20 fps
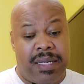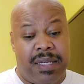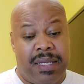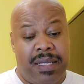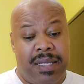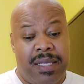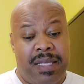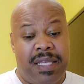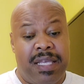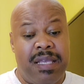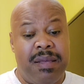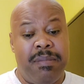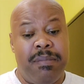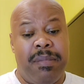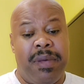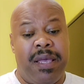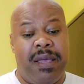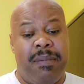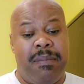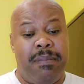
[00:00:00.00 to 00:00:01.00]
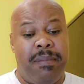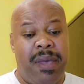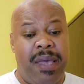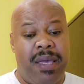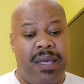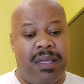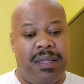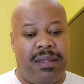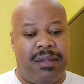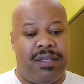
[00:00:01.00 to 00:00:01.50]
he may
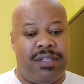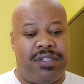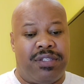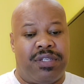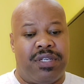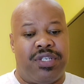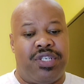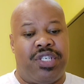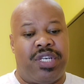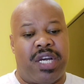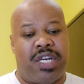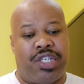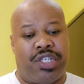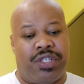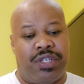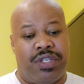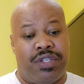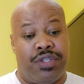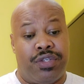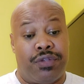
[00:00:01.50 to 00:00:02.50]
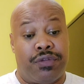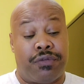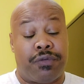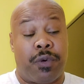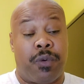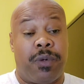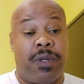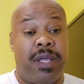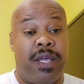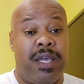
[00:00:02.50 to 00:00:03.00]
make the suggestions
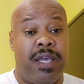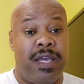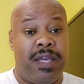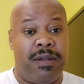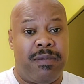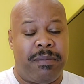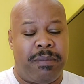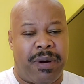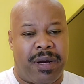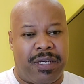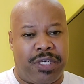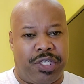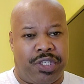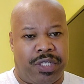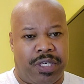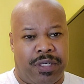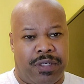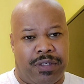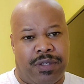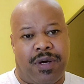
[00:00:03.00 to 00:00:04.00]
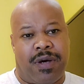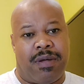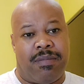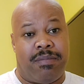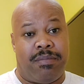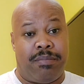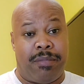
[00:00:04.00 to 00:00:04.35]
thrown in by shaitan,